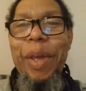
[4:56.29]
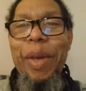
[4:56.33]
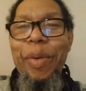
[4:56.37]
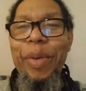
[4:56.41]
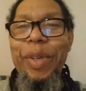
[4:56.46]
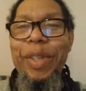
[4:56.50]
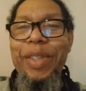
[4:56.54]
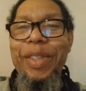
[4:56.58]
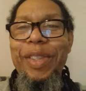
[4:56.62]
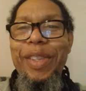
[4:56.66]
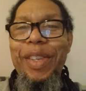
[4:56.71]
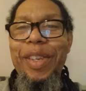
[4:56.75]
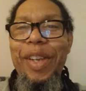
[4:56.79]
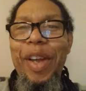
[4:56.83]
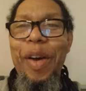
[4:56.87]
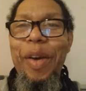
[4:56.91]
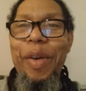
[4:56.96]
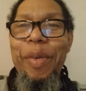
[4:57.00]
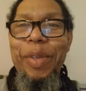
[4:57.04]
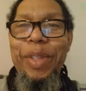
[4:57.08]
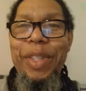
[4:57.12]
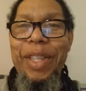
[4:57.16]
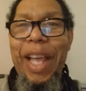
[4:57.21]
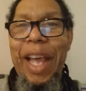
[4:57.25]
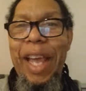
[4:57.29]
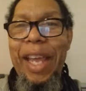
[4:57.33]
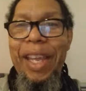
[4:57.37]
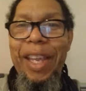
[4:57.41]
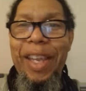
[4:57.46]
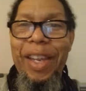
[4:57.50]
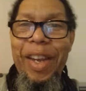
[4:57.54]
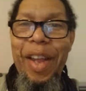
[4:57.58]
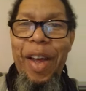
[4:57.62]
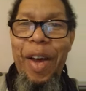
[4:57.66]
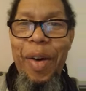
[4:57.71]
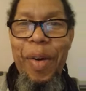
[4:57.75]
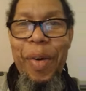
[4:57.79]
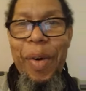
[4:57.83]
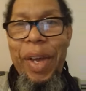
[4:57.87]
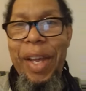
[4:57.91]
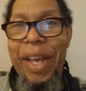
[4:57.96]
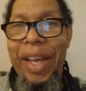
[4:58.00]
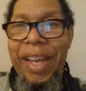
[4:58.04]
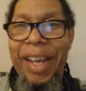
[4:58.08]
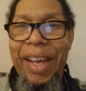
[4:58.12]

It was, you know, it was like, you know,